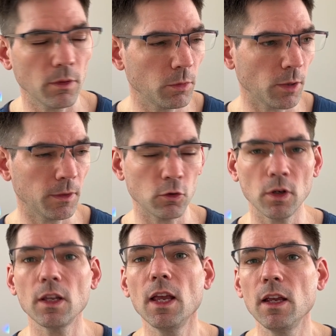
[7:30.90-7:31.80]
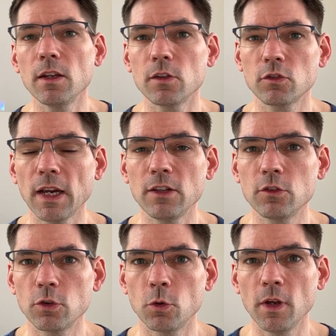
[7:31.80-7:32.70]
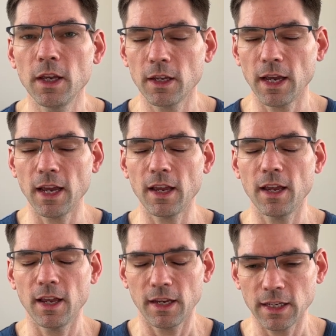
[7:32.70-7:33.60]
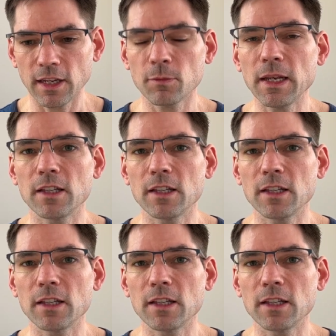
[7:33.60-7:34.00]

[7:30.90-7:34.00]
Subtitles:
And what you'll be doing is trying to get as many